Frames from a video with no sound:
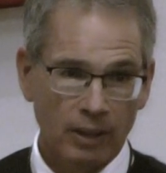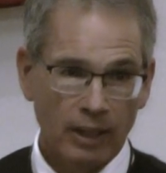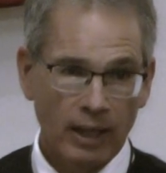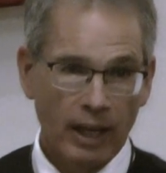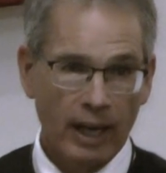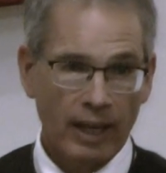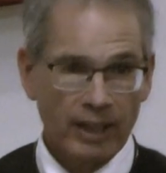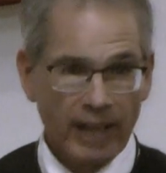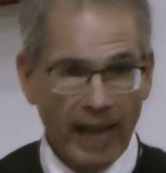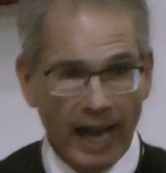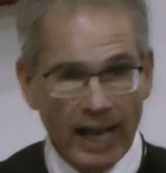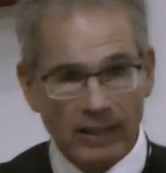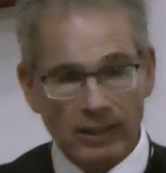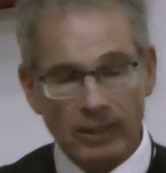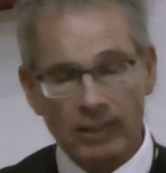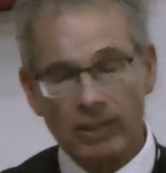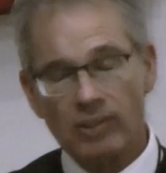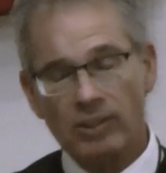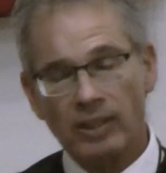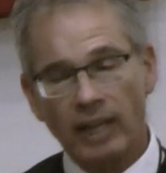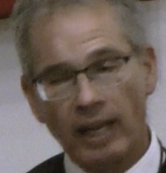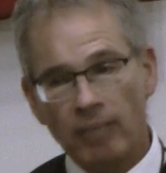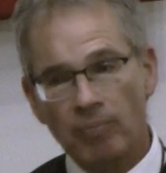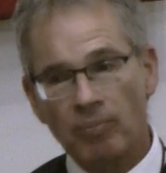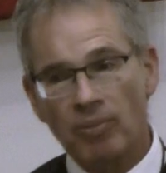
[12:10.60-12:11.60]
And that's the
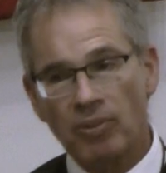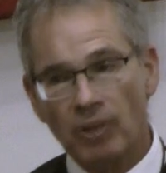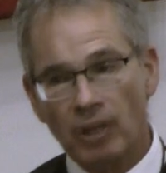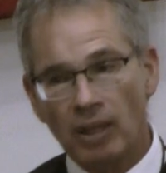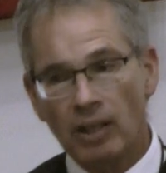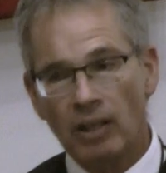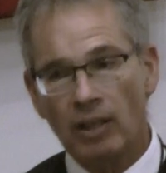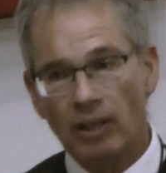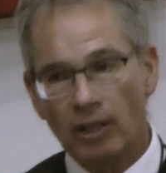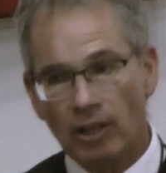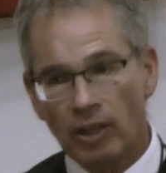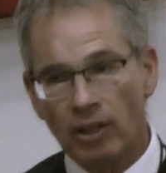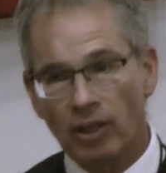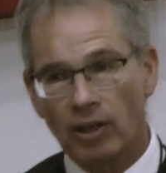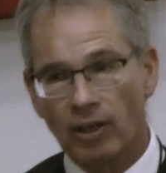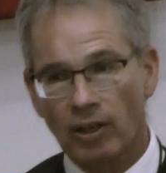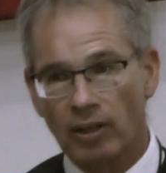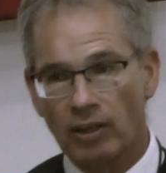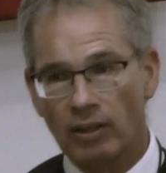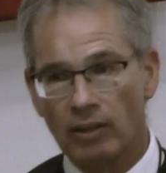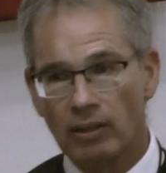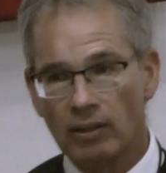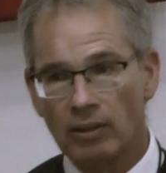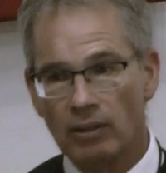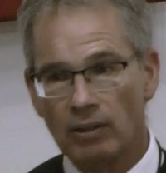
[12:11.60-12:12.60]
same thing
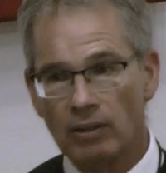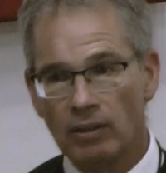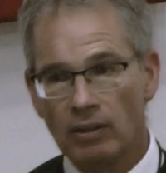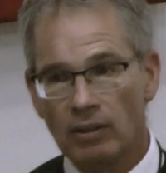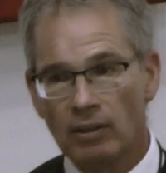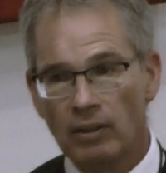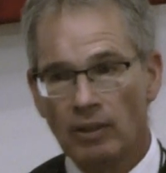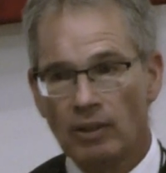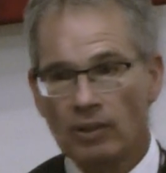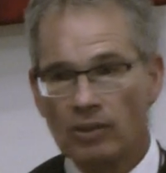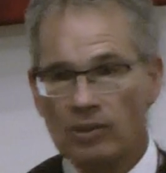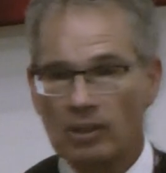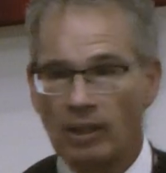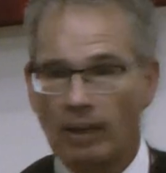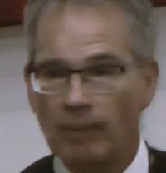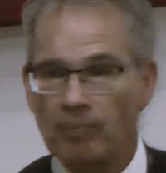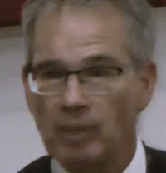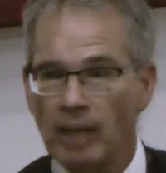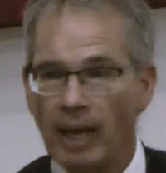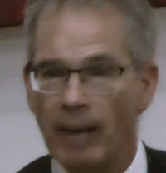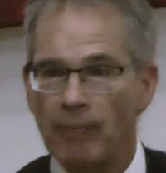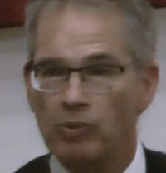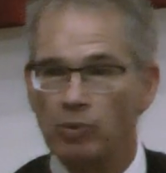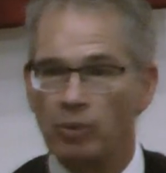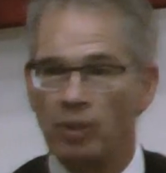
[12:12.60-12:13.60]
here.
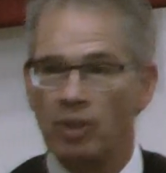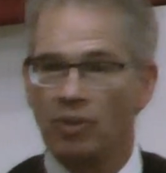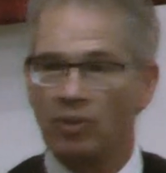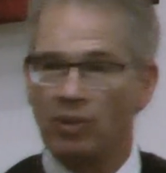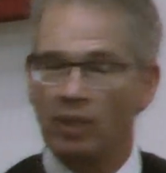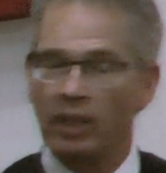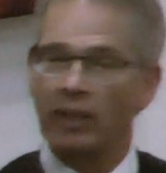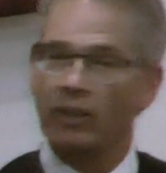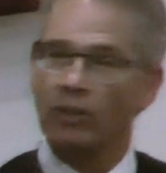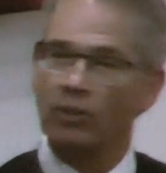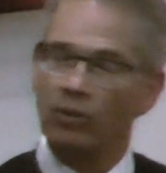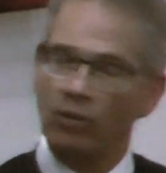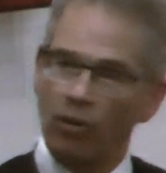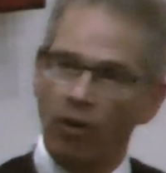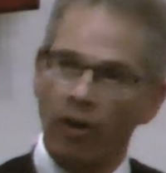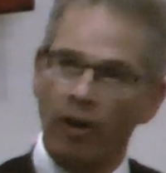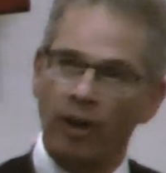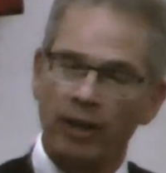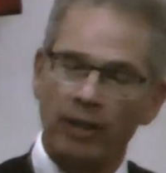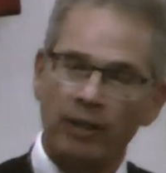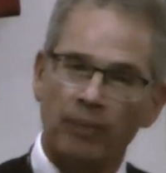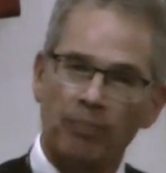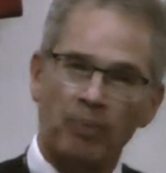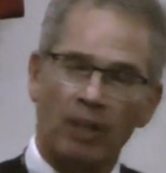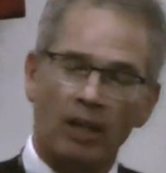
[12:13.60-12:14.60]
Sometimes we think,
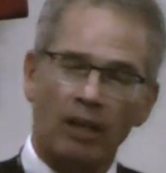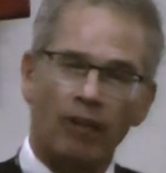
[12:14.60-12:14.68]
Lord,